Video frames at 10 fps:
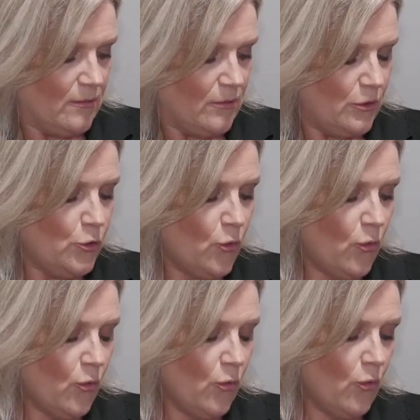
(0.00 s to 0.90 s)

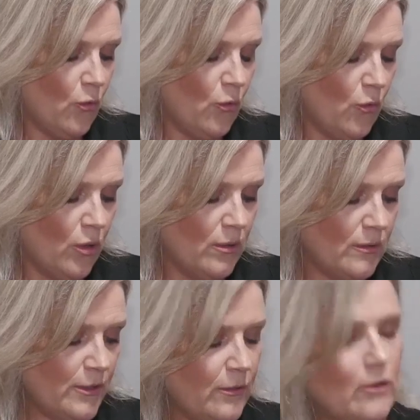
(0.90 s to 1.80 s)
your,
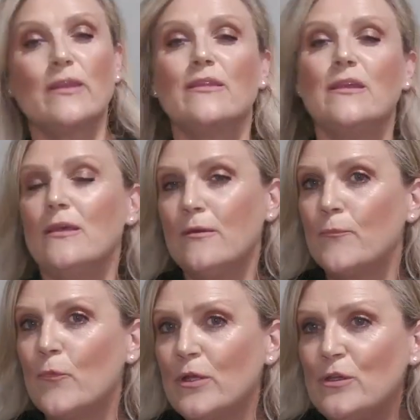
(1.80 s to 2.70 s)
you know, like
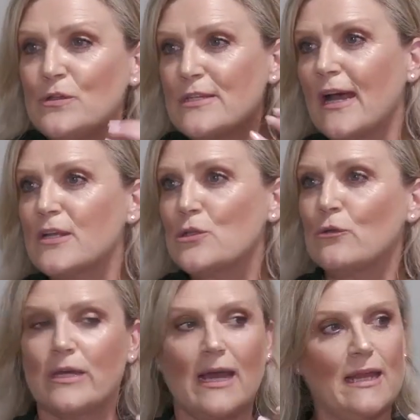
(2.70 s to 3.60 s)
when you start to
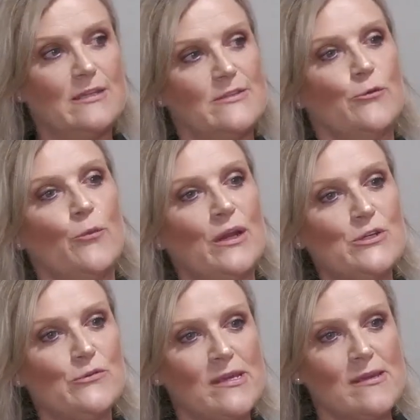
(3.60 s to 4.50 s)
look at colors and you're
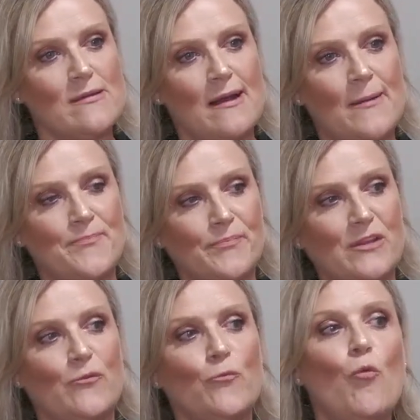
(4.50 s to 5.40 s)
wondering,
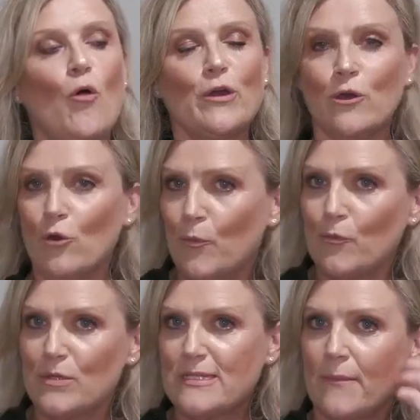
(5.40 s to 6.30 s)
you know, what can I put
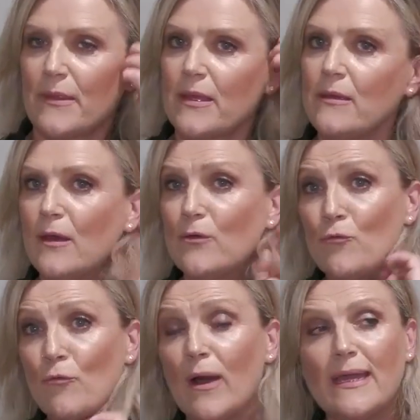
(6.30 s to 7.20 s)
with something? A
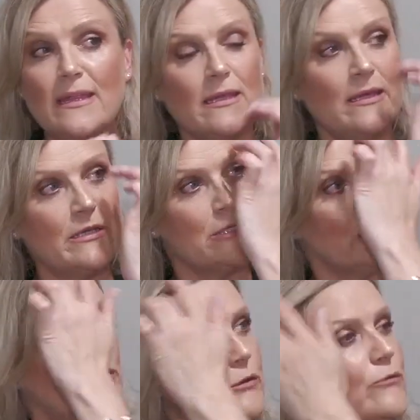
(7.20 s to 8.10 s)
great thing
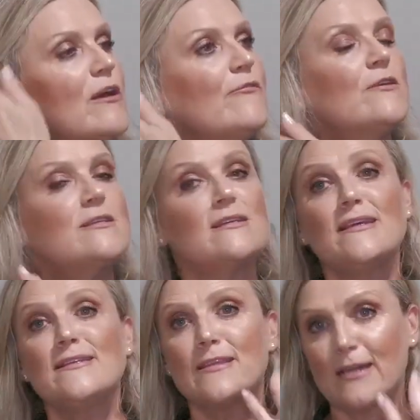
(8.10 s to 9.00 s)
to reference
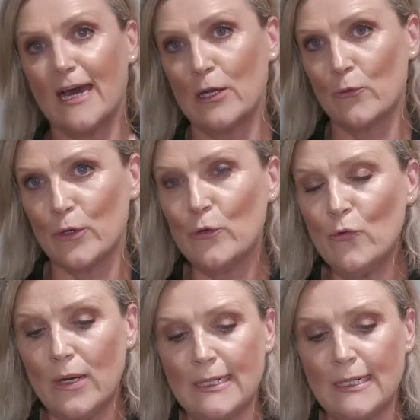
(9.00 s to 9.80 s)
is the color wheel.